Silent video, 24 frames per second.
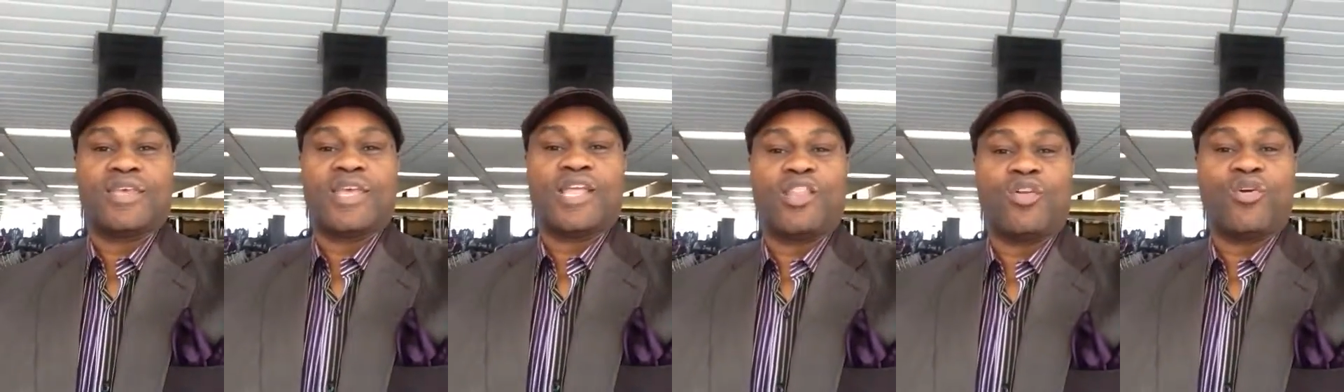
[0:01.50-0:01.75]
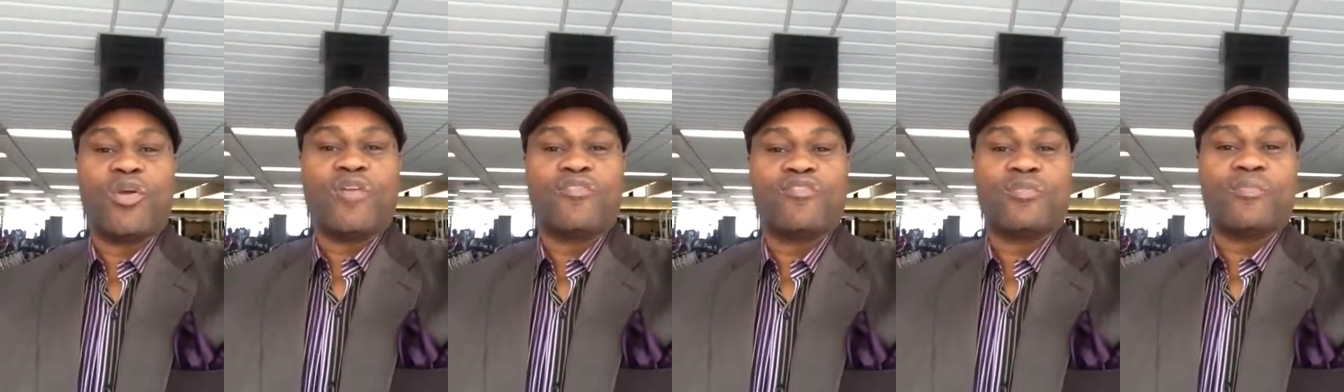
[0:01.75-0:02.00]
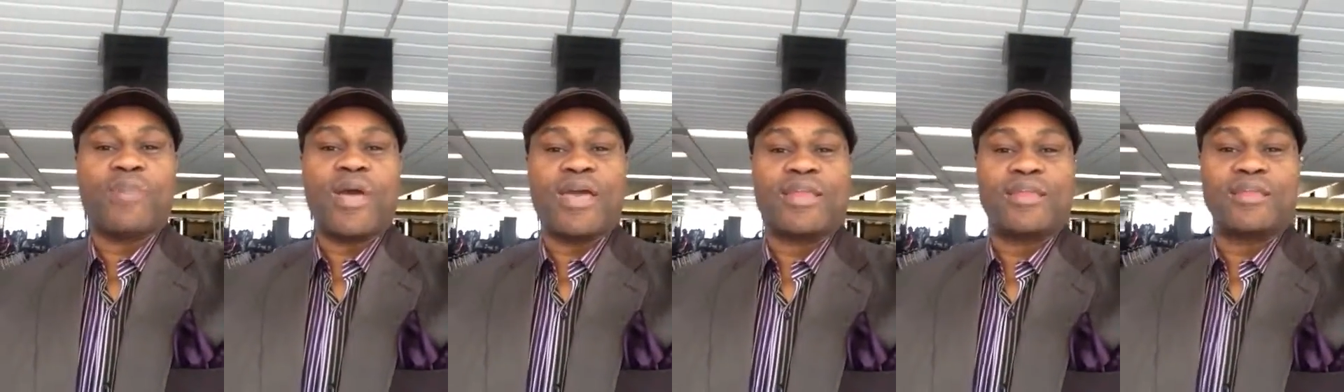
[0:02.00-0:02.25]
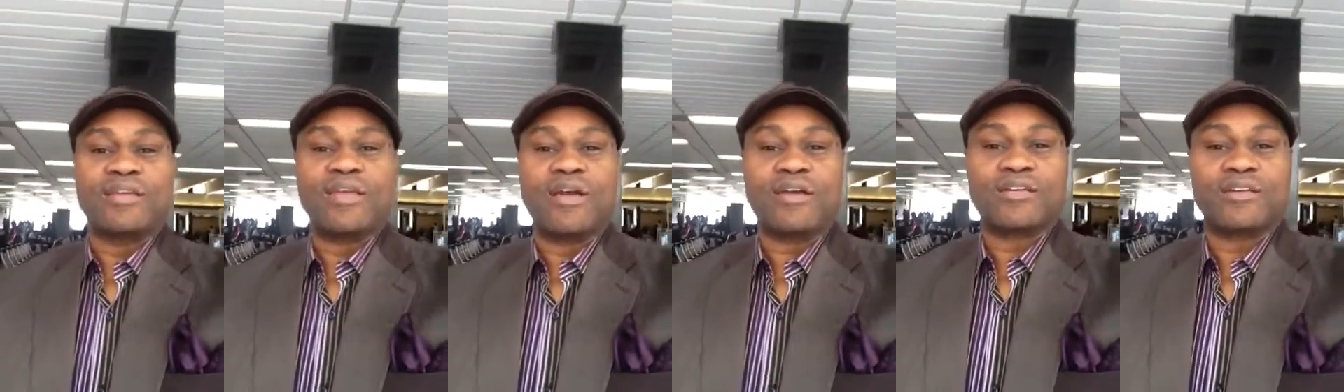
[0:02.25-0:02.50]
Hello,
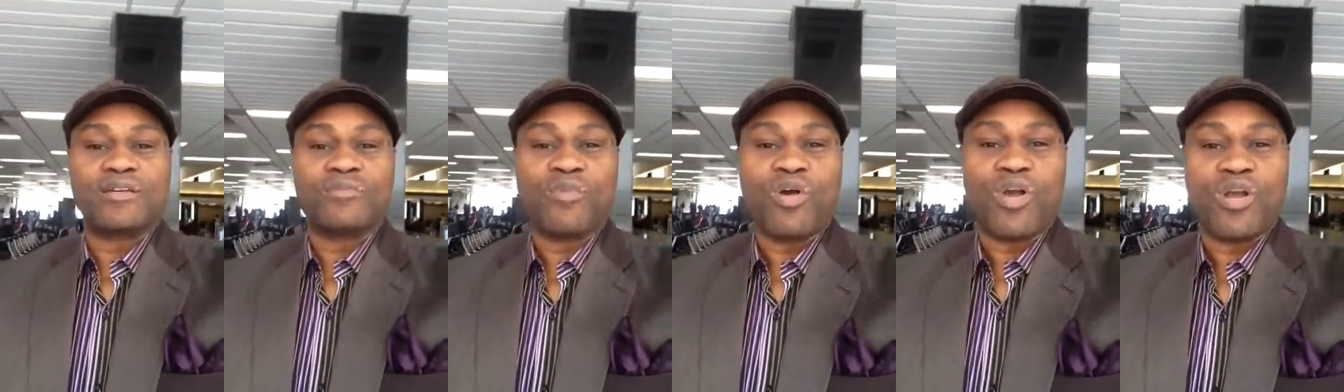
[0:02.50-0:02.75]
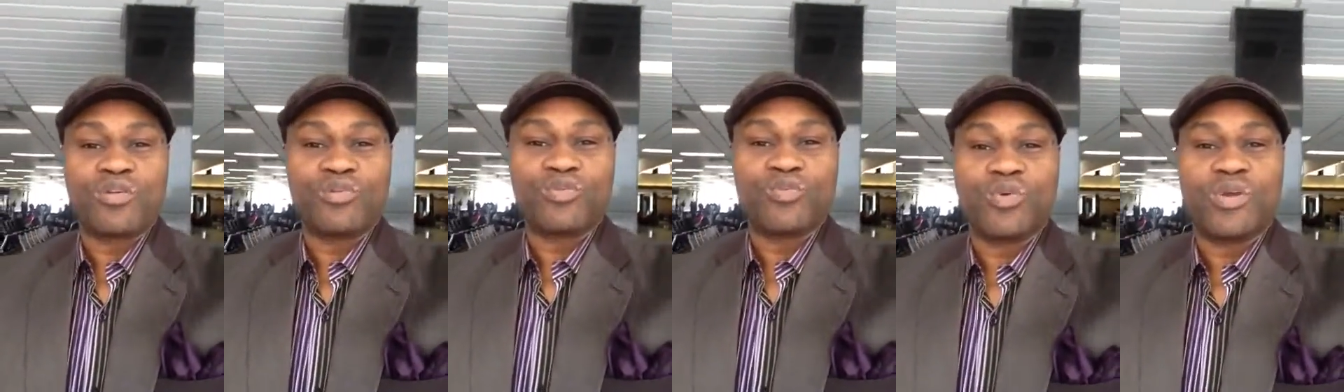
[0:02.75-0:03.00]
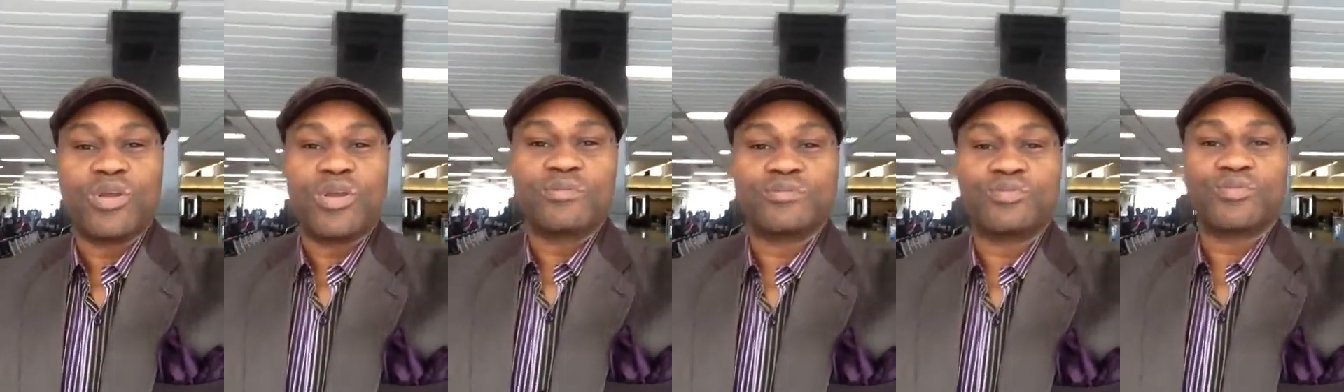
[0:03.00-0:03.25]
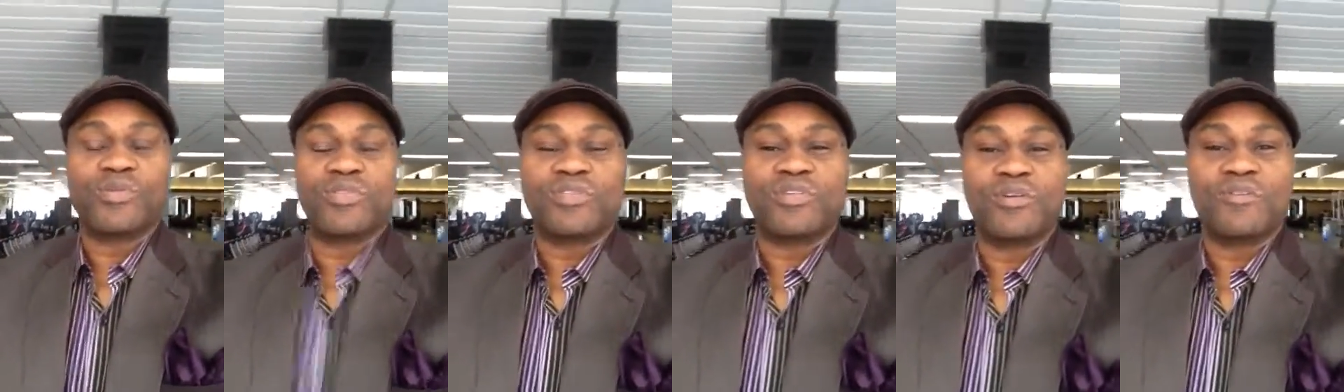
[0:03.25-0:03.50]
everybody. Dr. Martin
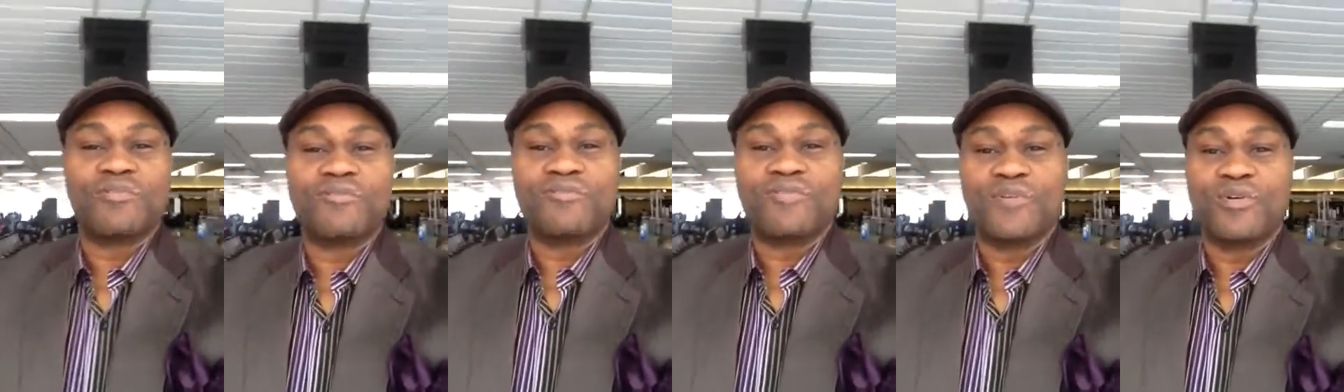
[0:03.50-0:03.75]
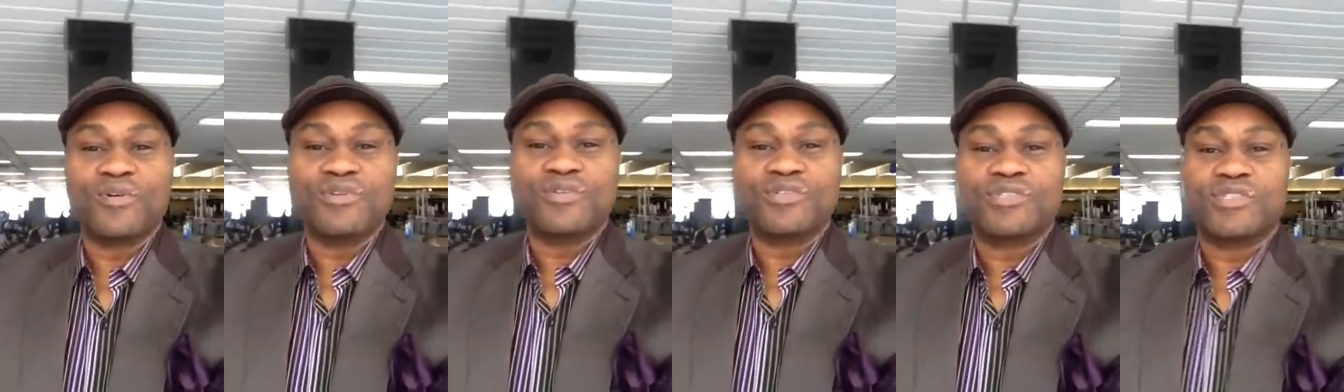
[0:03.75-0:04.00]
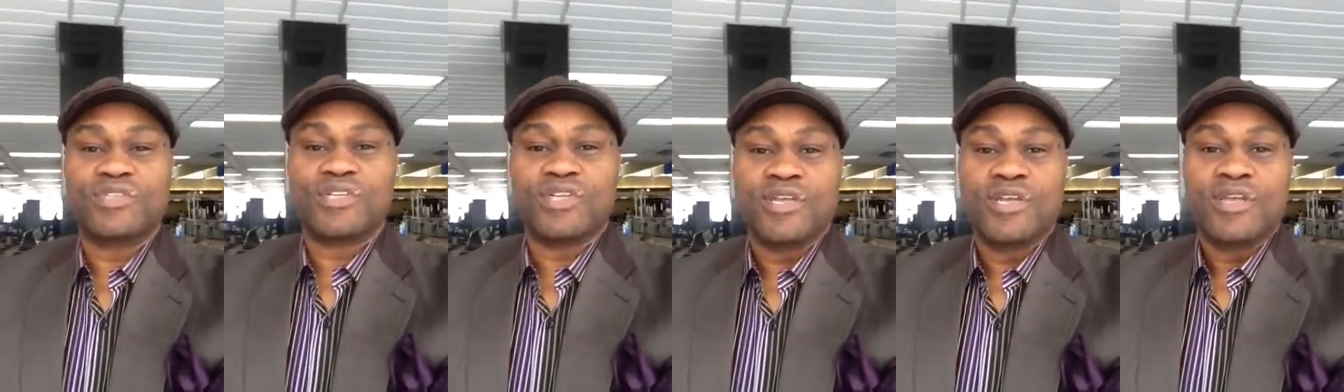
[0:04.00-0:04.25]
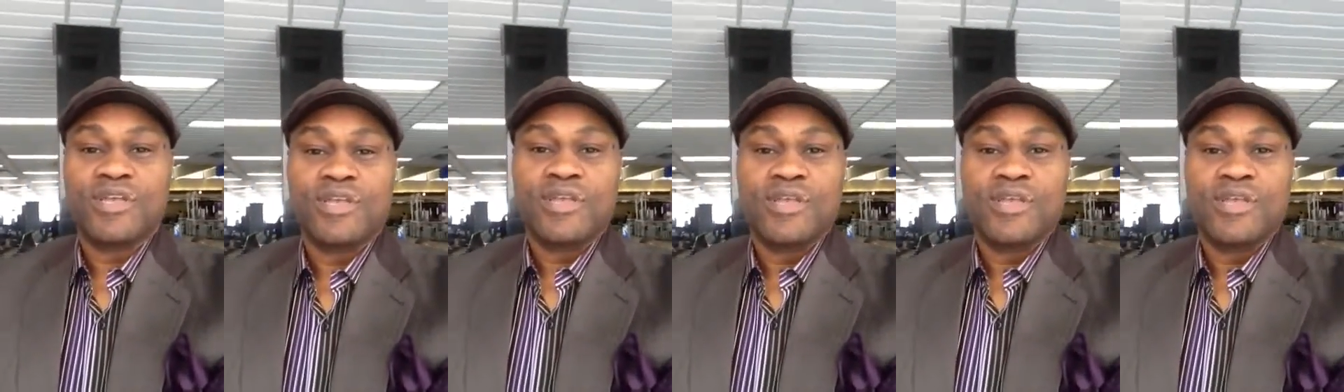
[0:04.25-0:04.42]
Williams with your first